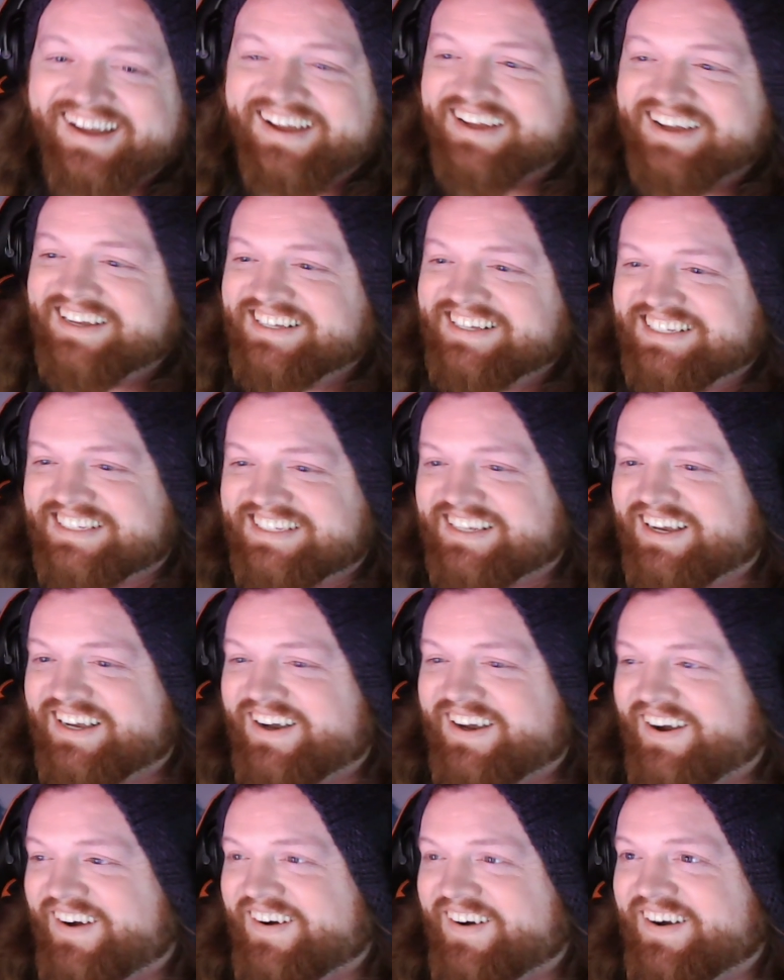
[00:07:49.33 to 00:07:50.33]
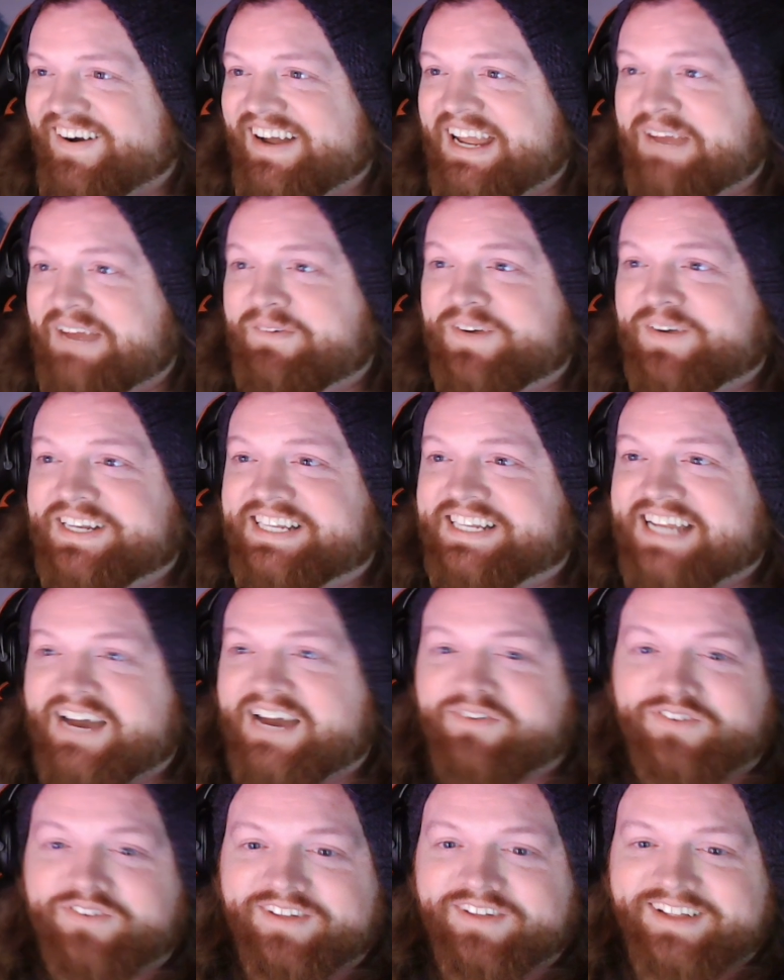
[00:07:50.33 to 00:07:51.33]
So it would
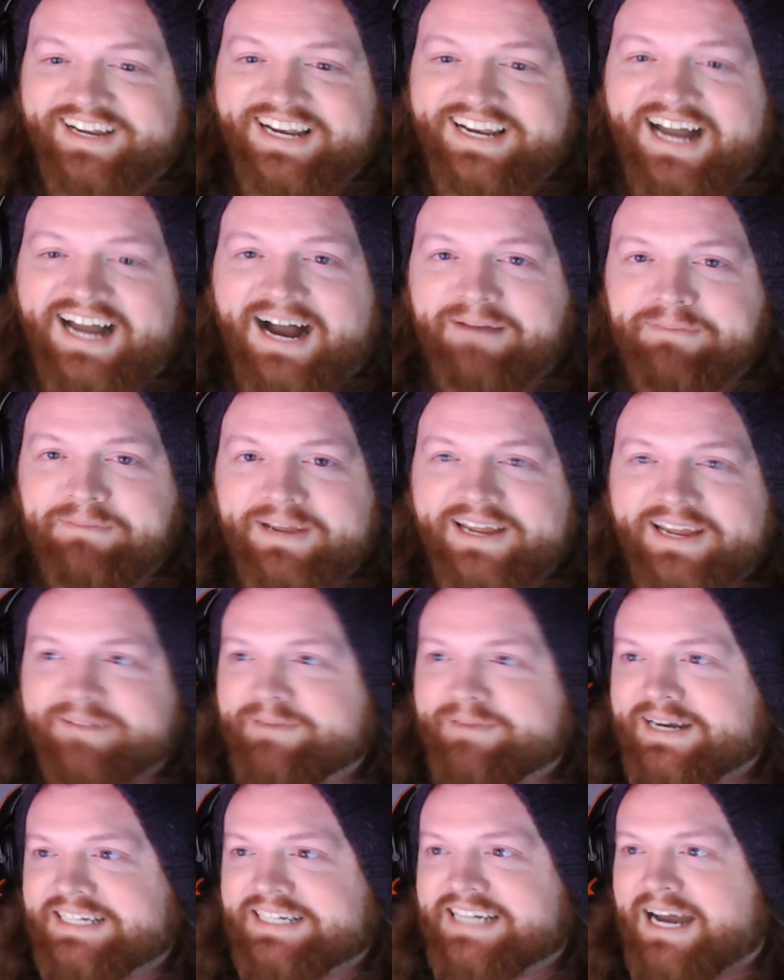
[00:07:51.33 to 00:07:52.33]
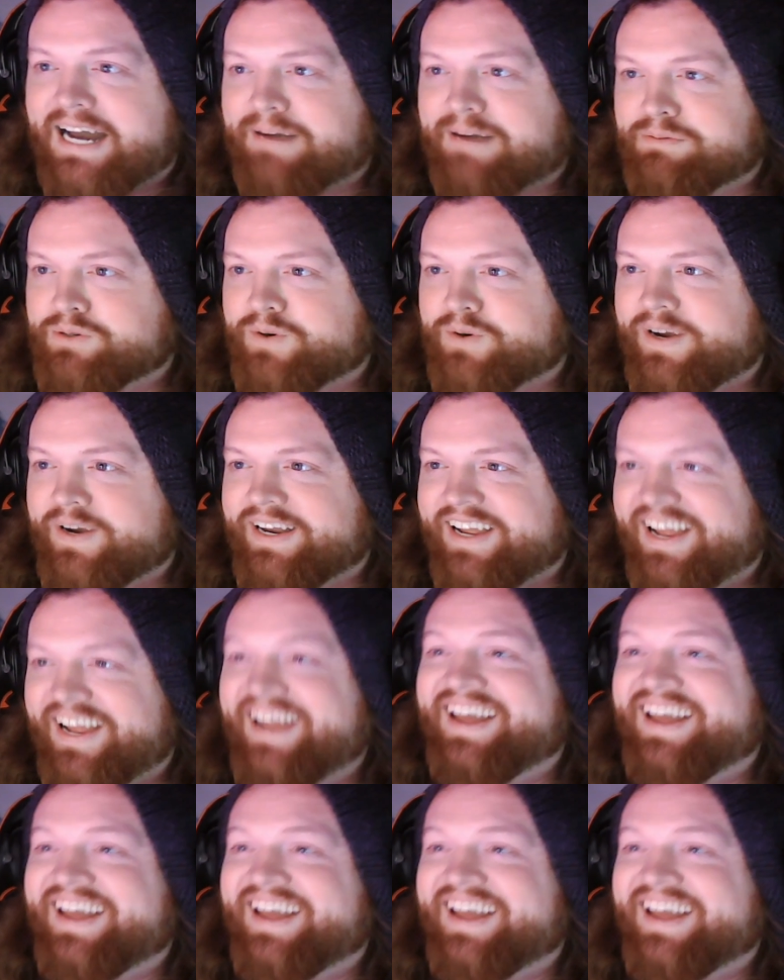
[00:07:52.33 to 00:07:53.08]
definitely not be in my top 20.